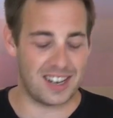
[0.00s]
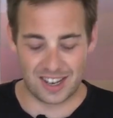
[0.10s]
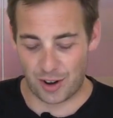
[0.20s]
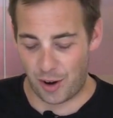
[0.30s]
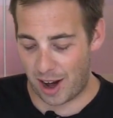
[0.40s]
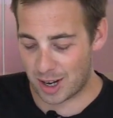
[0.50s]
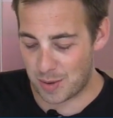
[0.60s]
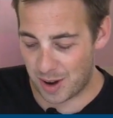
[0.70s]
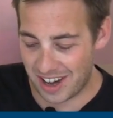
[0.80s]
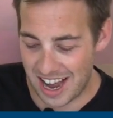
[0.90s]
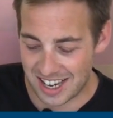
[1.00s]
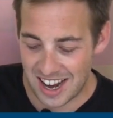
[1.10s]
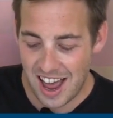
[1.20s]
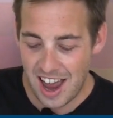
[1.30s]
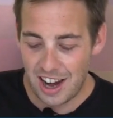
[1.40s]
That's the correct one, yes.
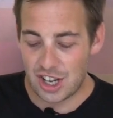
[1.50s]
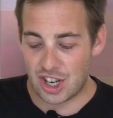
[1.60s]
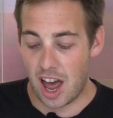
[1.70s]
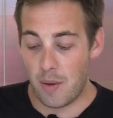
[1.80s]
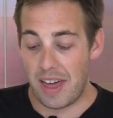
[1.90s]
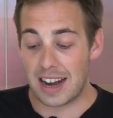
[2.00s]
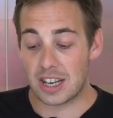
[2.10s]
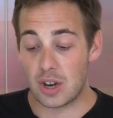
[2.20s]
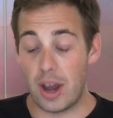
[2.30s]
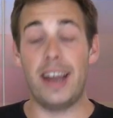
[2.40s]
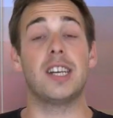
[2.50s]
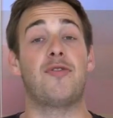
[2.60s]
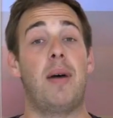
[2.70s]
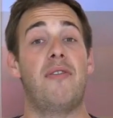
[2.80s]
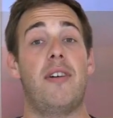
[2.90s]
So that's
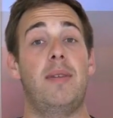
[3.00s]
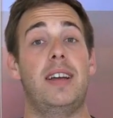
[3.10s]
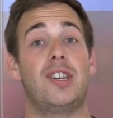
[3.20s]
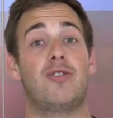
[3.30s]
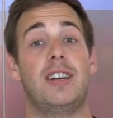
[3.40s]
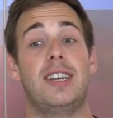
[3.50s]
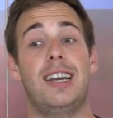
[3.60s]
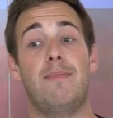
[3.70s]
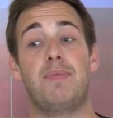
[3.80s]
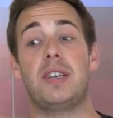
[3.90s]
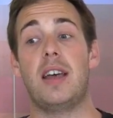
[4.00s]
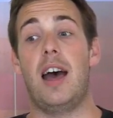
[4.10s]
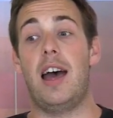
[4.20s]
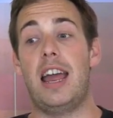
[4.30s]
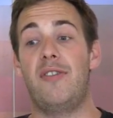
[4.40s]
it for my family history tips.
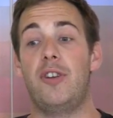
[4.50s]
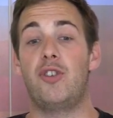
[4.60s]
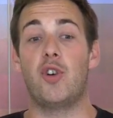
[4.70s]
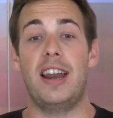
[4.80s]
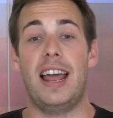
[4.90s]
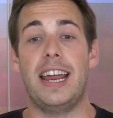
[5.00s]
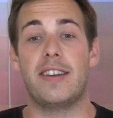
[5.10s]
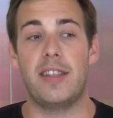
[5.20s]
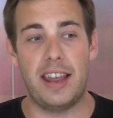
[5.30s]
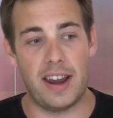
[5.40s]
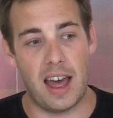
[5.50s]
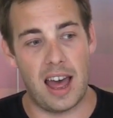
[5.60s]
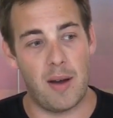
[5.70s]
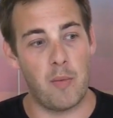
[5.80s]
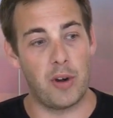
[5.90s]
If you join late,
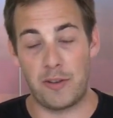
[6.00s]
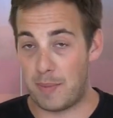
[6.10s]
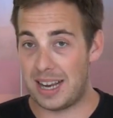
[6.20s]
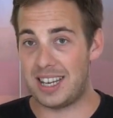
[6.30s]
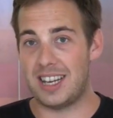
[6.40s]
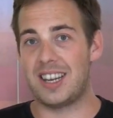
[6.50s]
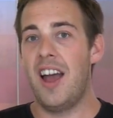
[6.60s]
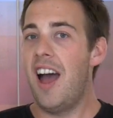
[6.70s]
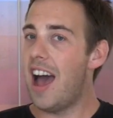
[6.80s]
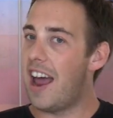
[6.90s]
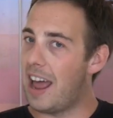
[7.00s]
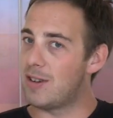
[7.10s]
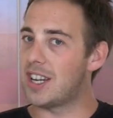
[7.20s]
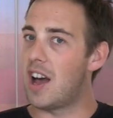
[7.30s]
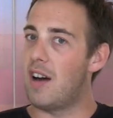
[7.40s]
what you've missed is
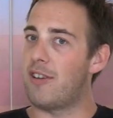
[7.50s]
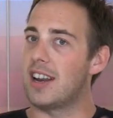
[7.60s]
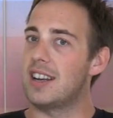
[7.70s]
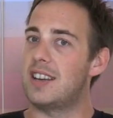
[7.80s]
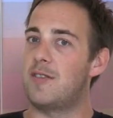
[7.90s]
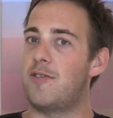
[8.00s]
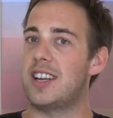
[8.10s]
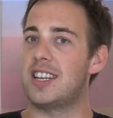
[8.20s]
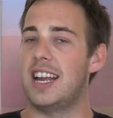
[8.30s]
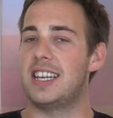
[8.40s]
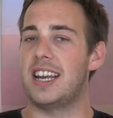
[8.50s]
announcing our fantastic